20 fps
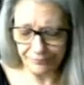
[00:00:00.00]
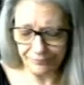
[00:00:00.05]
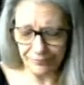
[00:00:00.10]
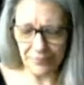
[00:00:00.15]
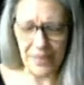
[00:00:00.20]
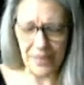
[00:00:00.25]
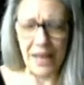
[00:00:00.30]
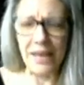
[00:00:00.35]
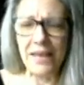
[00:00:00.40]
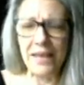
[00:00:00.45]

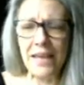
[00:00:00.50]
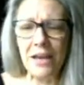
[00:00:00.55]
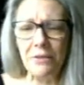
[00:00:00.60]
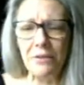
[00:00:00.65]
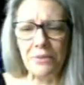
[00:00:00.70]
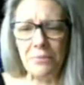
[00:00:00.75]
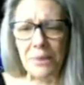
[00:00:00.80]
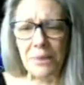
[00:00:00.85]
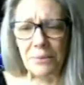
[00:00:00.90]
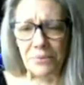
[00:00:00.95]
I can't
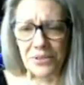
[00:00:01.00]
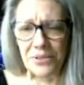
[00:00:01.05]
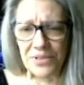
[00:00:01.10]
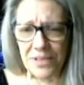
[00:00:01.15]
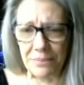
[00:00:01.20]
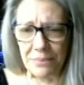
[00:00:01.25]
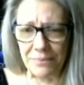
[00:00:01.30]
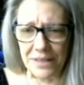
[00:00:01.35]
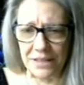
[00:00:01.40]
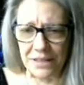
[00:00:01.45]
remember.
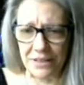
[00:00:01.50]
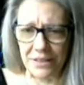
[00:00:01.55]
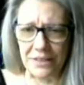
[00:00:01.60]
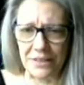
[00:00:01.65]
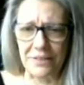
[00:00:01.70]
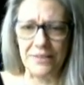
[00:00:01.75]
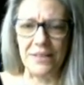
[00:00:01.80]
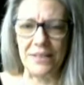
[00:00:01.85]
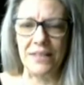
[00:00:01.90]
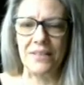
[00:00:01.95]
Somebody on a
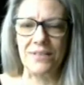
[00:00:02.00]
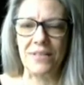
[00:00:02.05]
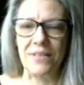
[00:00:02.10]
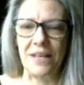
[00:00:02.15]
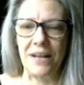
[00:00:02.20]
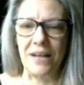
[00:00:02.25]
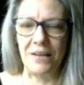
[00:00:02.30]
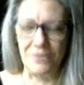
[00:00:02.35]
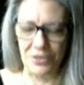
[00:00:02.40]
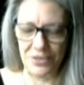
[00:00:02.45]
thing said,
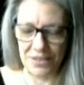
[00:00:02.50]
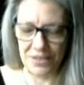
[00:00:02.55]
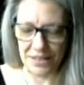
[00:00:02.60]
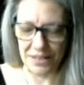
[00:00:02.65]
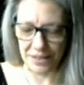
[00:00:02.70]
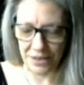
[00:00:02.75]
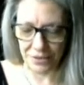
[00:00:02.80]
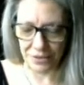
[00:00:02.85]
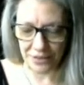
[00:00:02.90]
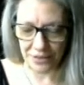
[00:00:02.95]
Have you seen
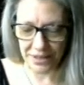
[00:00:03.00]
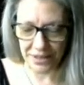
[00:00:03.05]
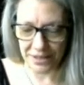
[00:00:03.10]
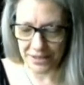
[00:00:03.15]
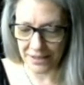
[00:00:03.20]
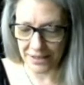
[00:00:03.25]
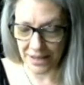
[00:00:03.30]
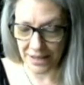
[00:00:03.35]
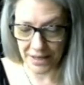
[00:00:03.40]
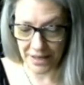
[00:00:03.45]
Other Kin?
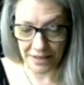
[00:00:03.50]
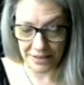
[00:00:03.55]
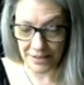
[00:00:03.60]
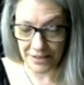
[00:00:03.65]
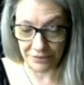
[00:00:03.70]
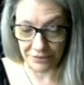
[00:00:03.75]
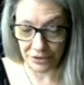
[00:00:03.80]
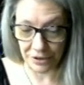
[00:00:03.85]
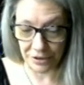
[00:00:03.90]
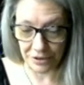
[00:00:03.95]
And I had
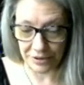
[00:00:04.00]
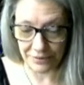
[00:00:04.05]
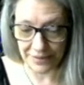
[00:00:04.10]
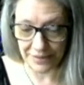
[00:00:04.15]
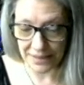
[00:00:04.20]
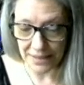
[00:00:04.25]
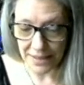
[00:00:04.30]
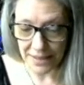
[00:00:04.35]
never heard of it.